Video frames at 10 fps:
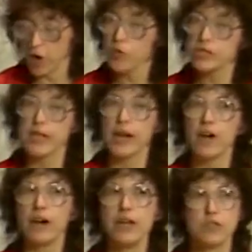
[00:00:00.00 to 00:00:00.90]
always
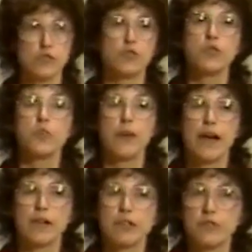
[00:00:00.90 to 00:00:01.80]
carried a certain
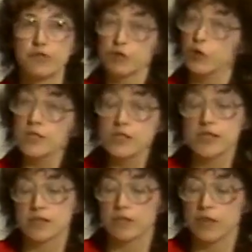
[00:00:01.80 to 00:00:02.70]
amount of
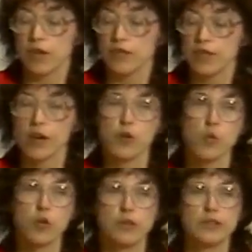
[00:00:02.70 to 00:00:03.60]
criticism of the art
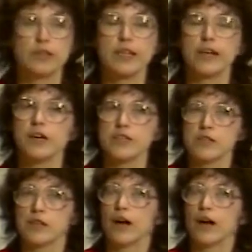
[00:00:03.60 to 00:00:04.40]
world. It carries